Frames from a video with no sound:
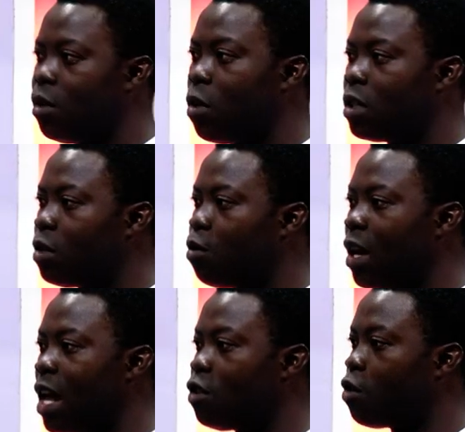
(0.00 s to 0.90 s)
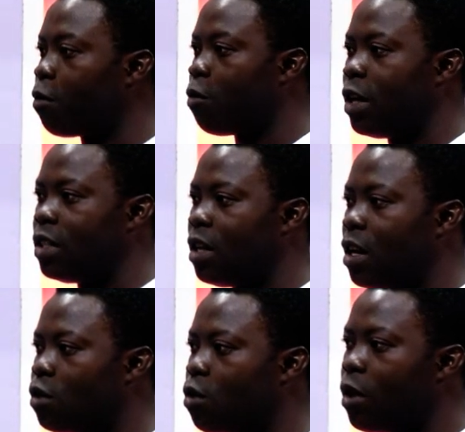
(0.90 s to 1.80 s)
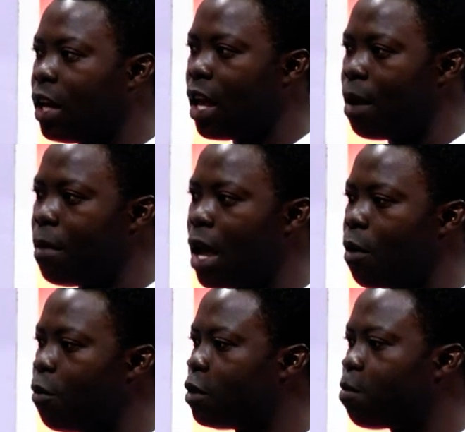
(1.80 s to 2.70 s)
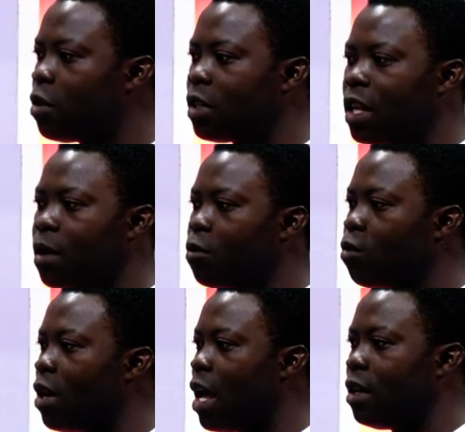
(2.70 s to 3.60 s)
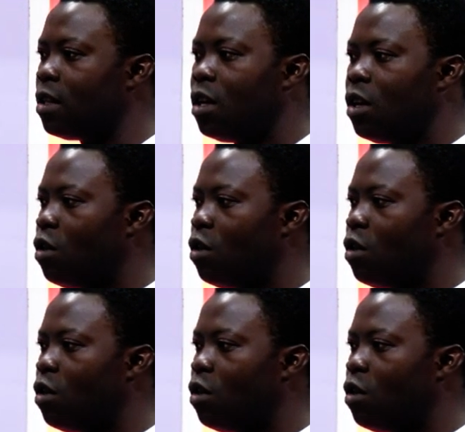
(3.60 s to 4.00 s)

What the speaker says: He wanted to learn software engineering, so he came and we sponsored him to learn,